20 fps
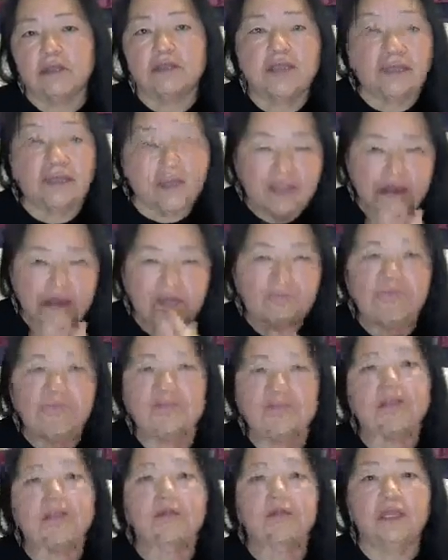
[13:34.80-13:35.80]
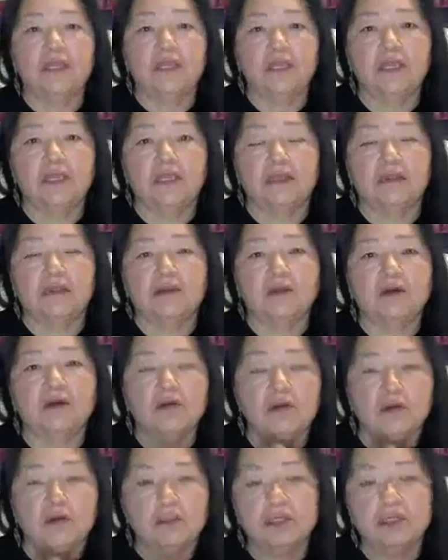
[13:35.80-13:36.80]
that they fed me
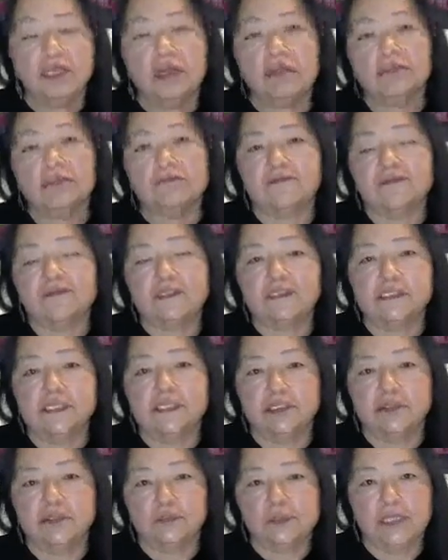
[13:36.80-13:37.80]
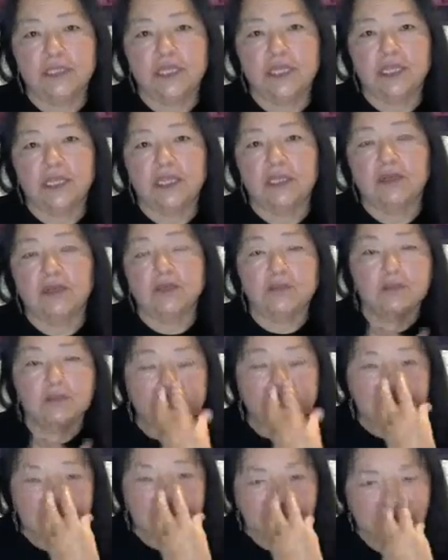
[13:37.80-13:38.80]
not only on the physical plane,
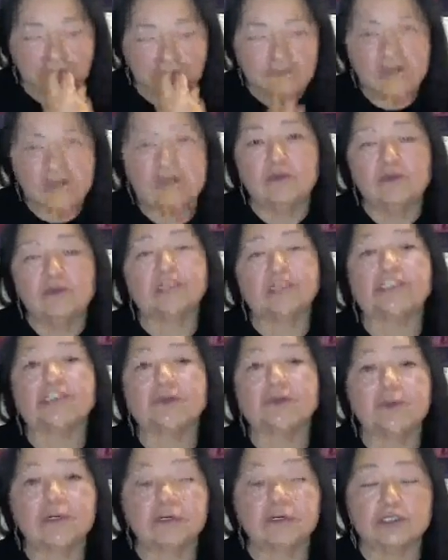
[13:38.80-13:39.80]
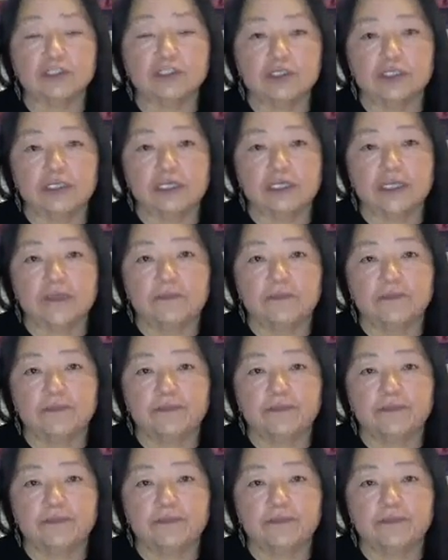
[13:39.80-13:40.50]
but they fed me spiritually.